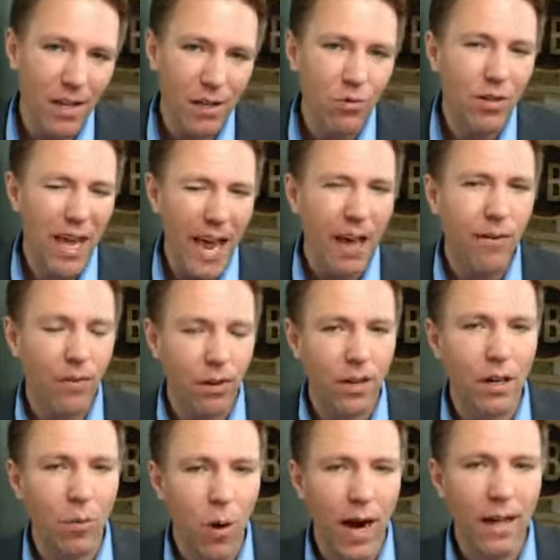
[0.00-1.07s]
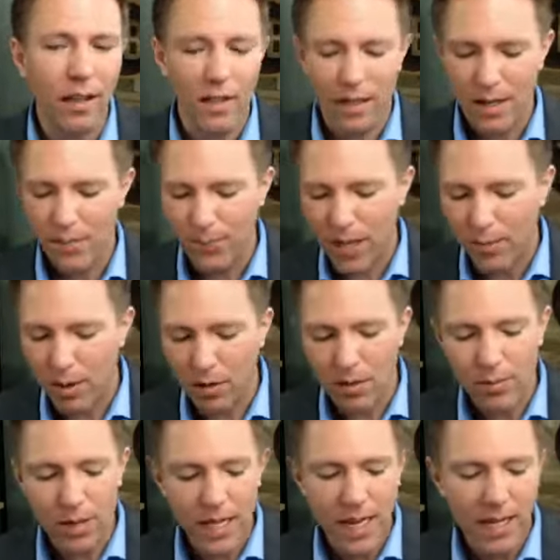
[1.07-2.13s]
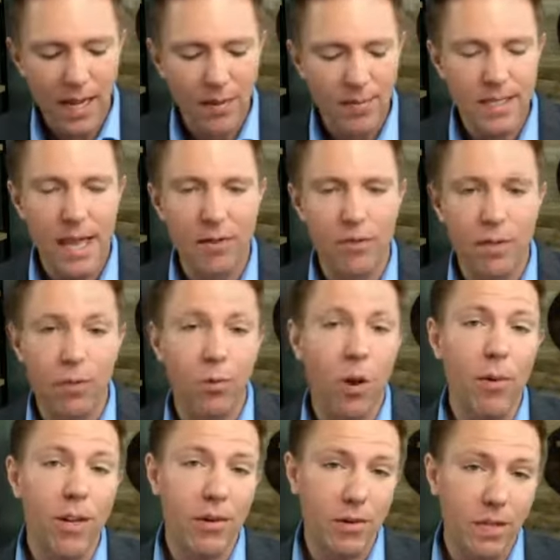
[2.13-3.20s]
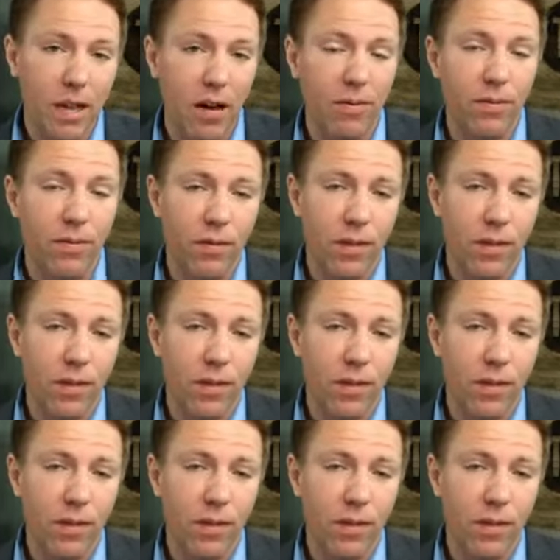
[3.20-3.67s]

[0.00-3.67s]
You can for a little while, but ultimately it comes down to growing yourself.